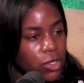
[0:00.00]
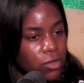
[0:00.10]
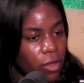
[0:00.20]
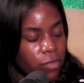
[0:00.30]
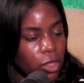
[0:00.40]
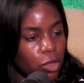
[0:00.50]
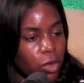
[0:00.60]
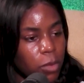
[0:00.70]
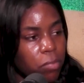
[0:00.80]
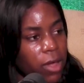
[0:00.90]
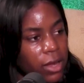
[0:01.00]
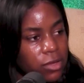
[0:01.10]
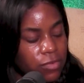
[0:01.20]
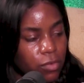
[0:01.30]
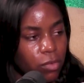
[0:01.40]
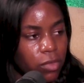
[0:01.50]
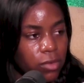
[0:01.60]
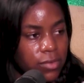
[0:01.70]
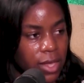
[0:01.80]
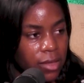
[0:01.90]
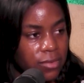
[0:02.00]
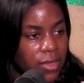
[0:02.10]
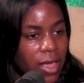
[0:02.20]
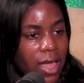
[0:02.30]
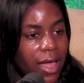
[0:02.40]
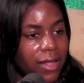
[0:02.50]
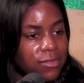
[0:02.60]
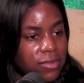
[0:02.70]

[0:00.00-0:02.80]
so much so that you could practice for all those years